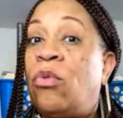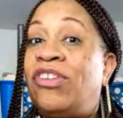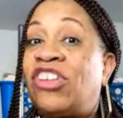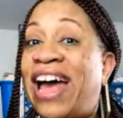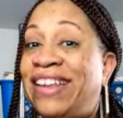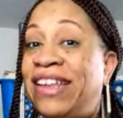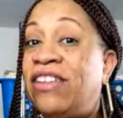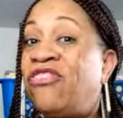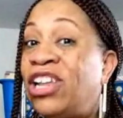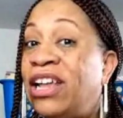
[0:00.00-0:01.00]
which I did
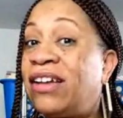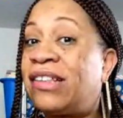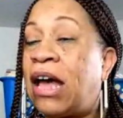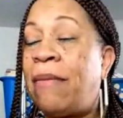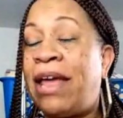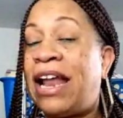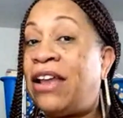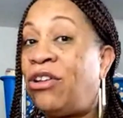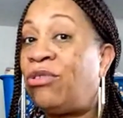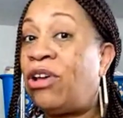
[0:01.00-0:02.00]
for a long time and I
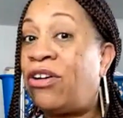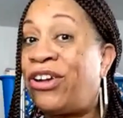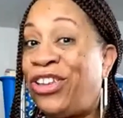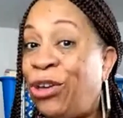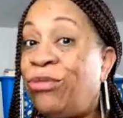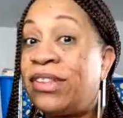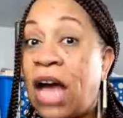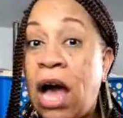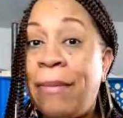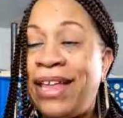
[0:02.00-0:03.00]
no longer use
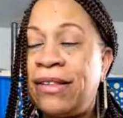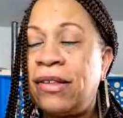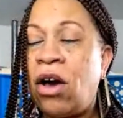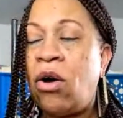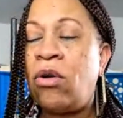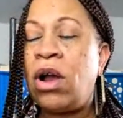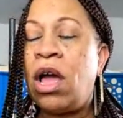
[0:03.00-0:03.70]
comment sold.